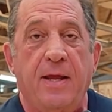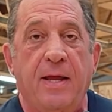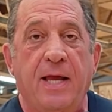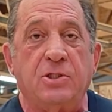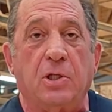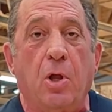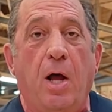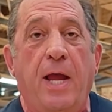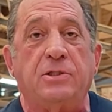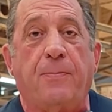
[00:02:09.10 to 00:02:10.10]

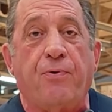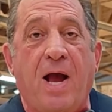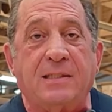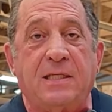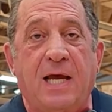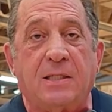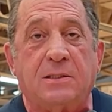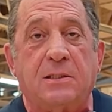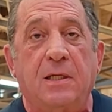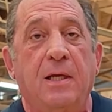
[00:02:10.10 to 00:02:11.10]
It's a
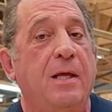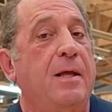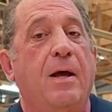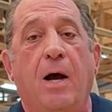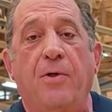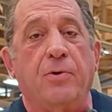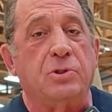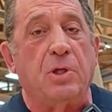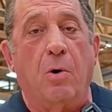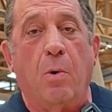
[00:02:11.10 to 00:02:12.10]
process. Others
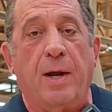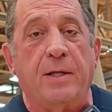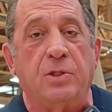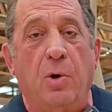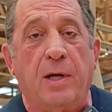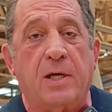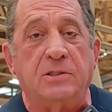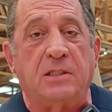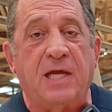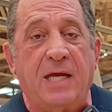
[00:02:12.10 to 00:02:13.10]
don't want to do it because
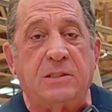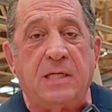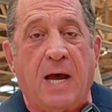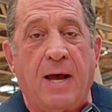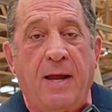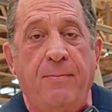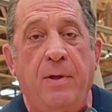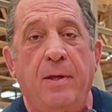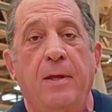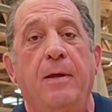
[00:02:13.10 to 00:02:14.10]
it takes time.
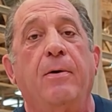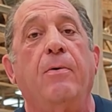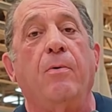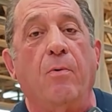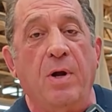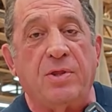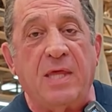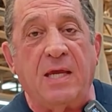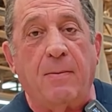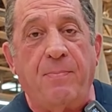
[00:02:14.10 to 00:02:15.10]
We
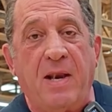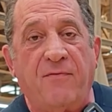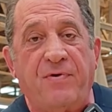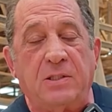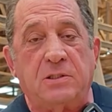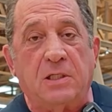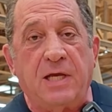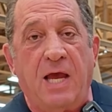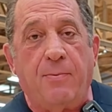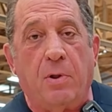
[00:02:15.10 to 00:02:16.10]
think it benefits the
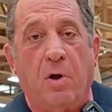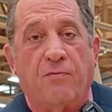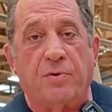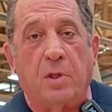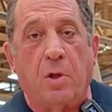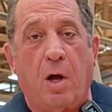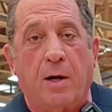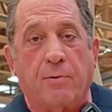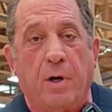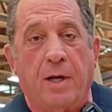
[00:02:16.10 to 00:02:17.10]
table over the
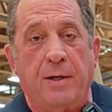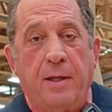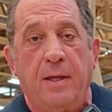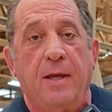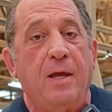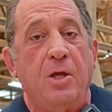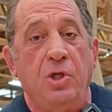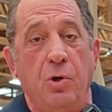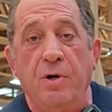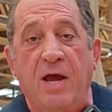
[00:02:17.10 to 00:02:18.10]
long run.
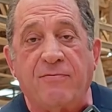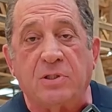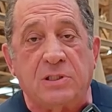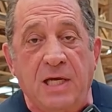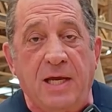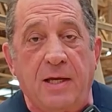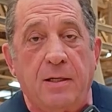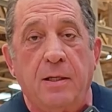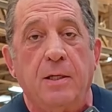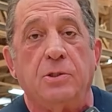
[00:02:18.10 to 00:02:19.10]
You never see it,
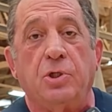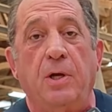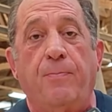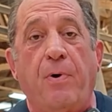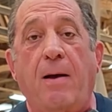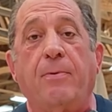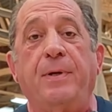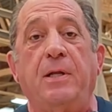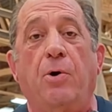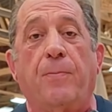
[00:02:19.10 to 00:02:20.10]
so you probably
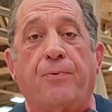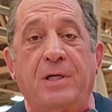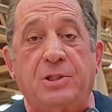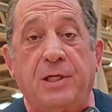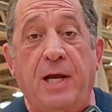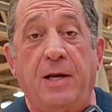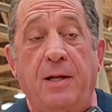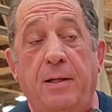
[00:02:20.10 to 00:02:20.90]
don't appreciate it.